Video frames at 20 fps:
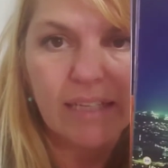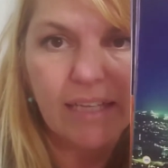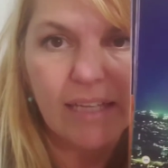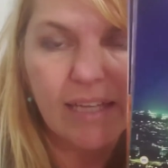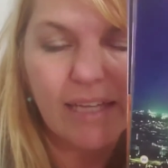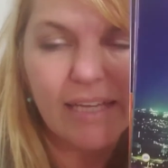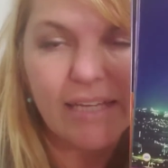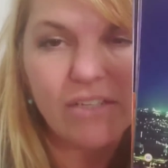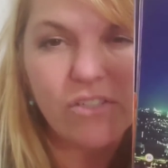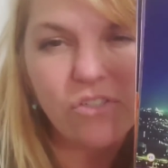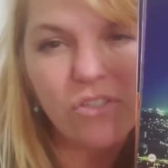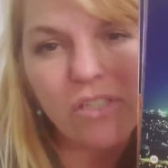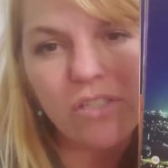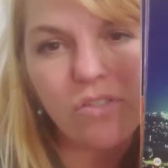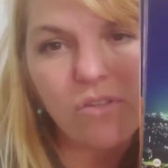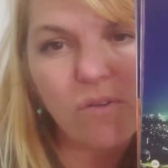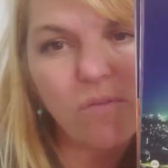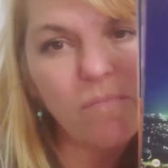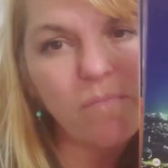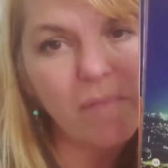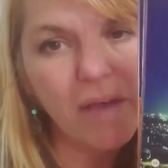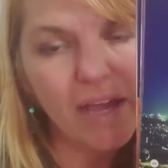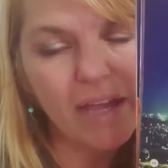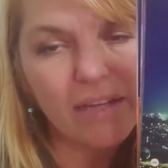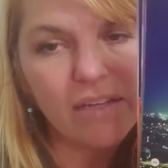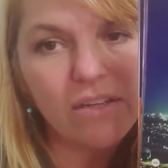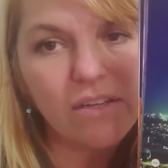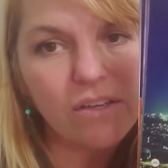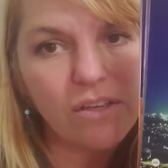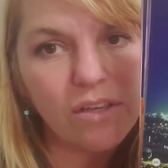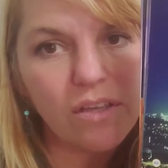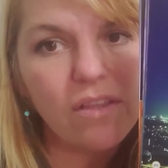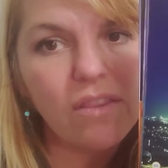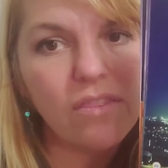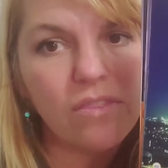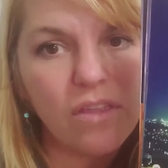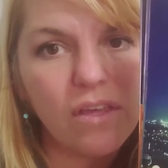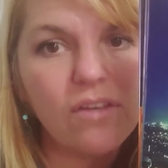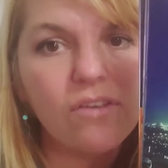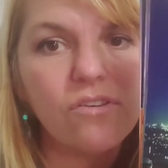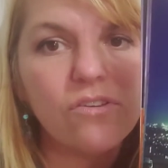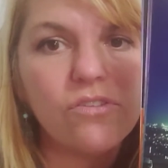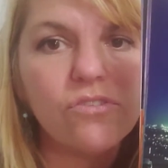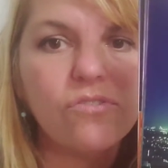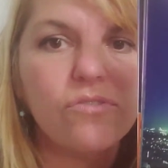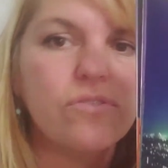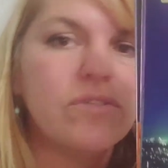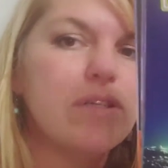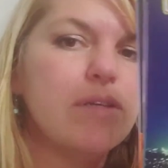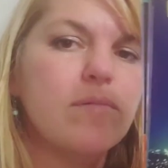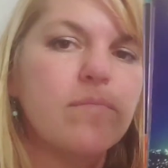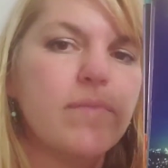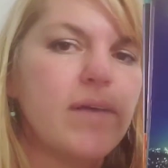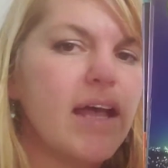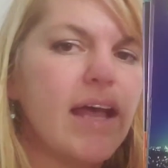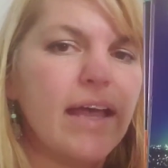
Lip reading: I actually don't mind a good thunderstorm.